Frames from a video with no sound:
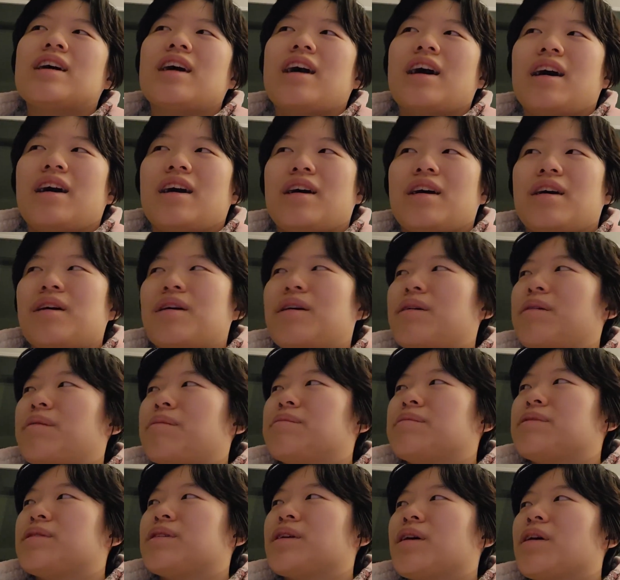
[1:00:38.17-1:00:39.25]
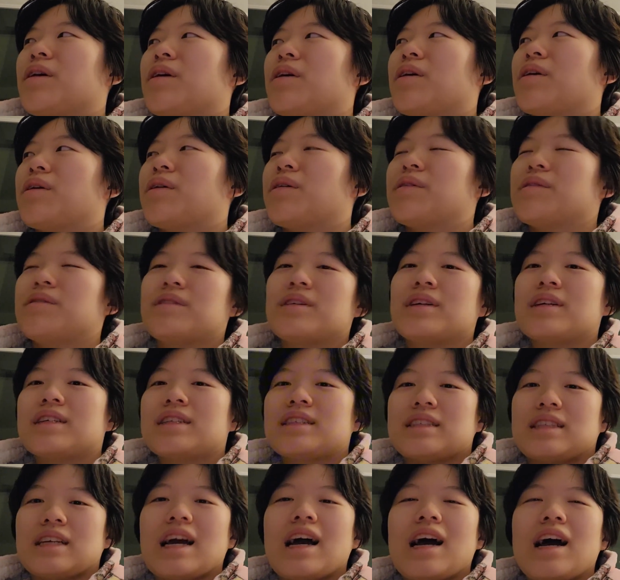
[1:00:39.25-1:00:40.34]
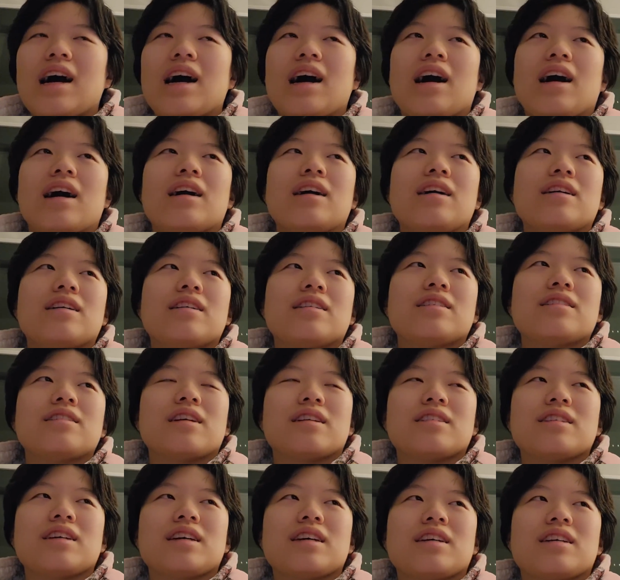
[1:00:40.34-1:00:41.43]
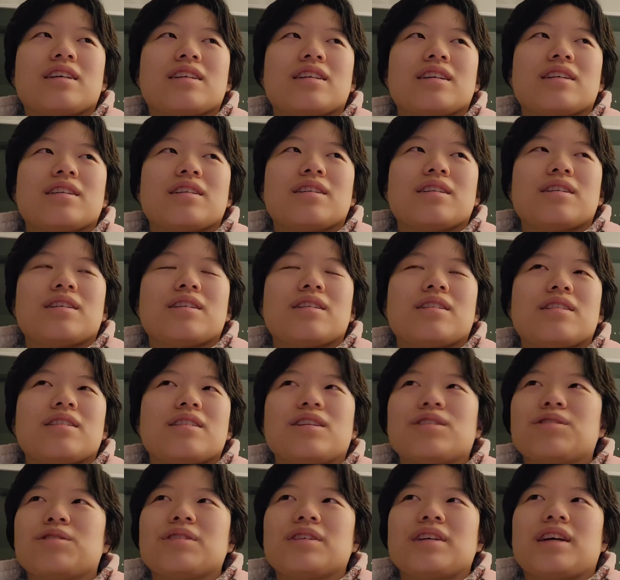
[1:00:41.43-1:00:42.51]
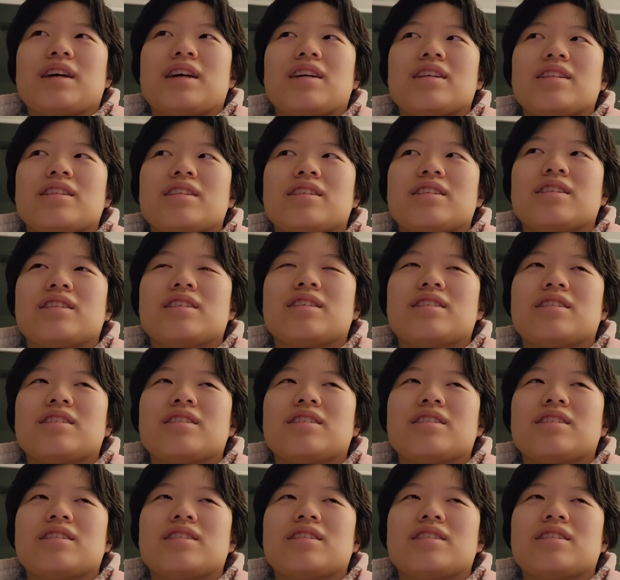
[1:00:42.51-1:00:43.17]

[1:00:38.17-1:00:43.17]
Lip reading: So yeah, that's like literally it.